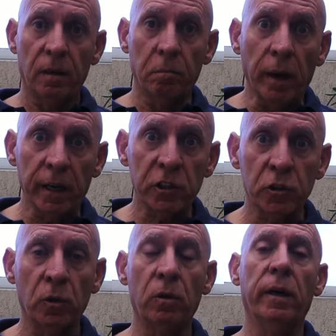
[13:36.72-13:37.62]
Make
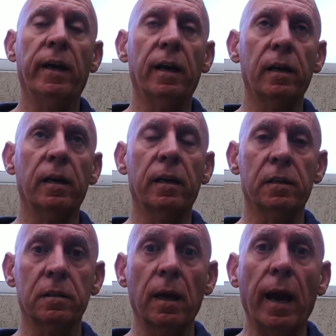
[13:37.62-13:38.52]
sure it
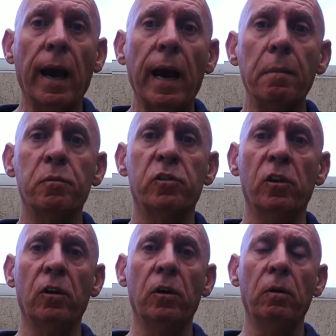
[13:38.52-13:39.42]
is
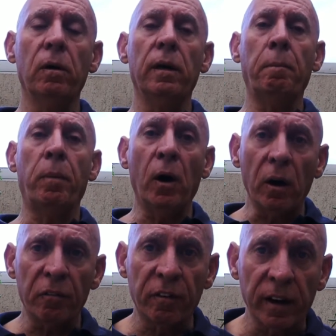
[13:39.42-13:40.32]
absolutely
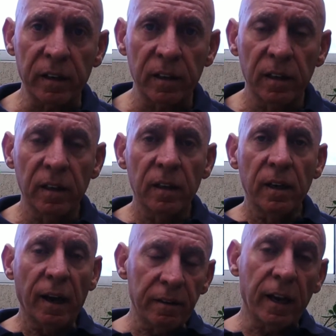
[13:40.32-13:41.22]
perfect
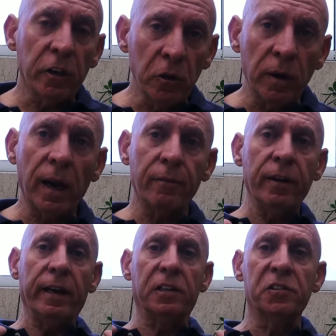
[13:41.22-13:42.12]
and that you have
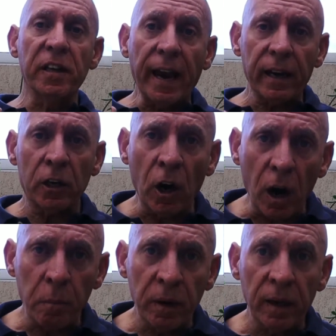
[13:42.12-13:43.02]
an exact
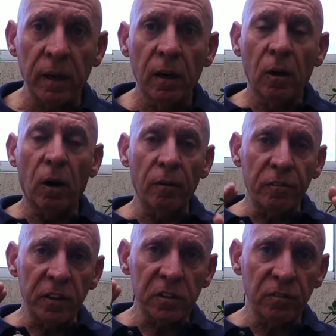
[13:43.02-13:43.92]
copy
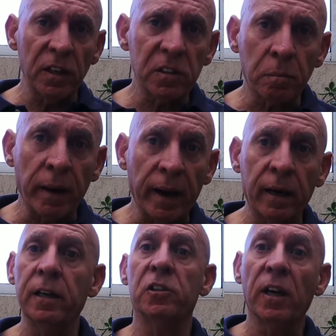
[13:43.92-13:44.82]
of this visa
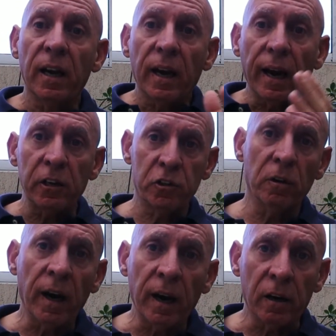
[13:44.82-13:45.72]
package at
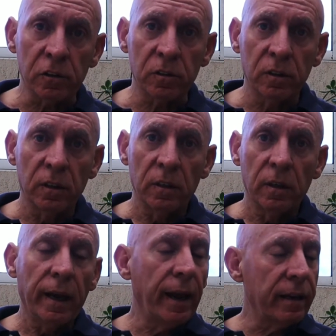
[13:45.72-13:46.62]
your house.
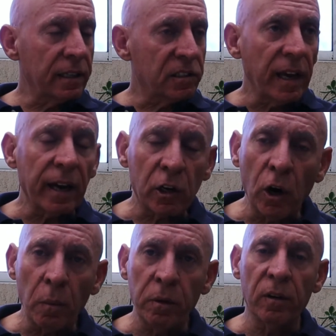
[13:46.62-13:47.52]
An exact
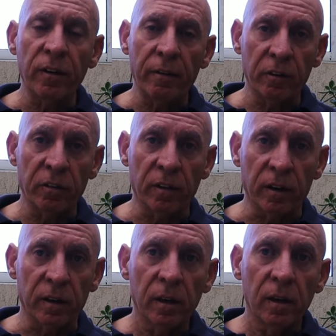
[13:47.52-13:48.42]
copy of
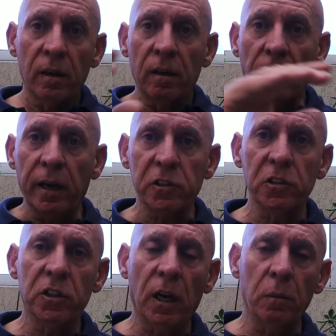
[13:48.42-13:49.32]
everything. Ladies
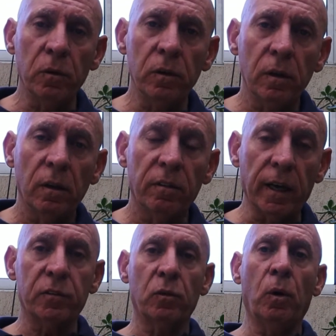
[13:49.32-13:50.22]
and gentlemen,
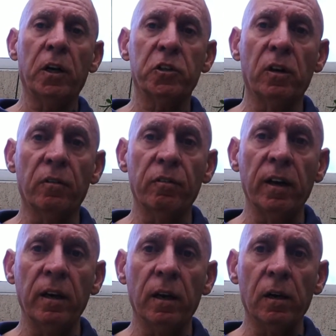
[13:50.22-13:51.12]
thanks for watching our
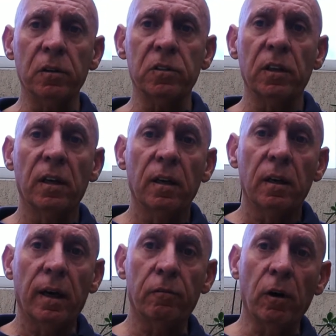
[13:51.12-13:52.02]
videos.
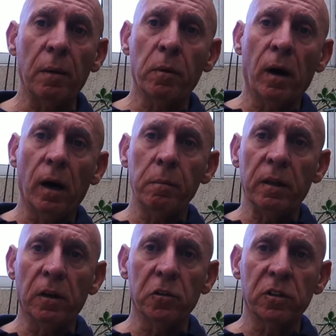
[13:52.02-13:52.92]
And right behind me,
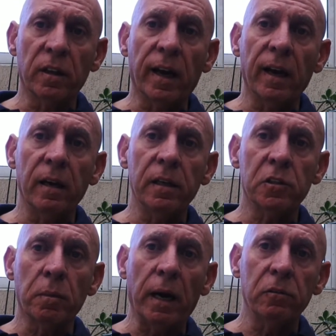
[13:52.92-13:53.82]
those are the Andes
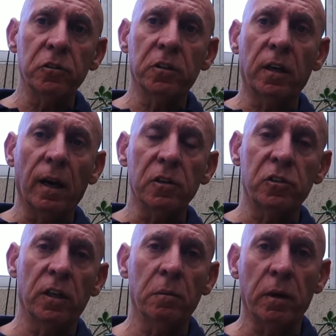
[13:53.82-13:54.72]
Mountains. You can't
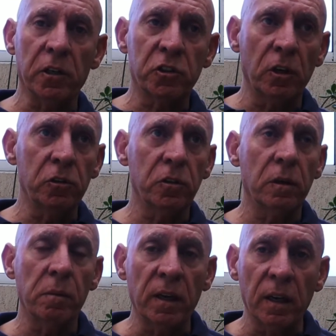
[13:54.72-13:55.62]
see them, but I showed you at
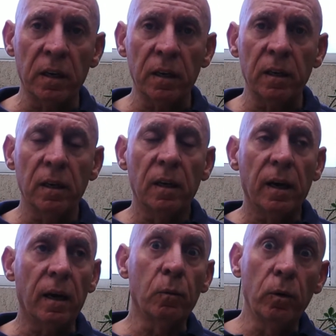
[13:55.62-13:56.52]
the beginning.
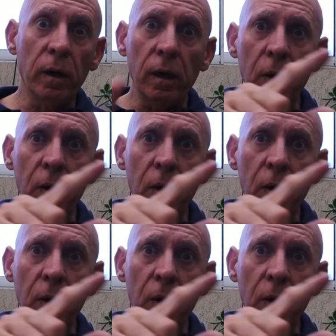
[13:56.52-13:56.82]
And we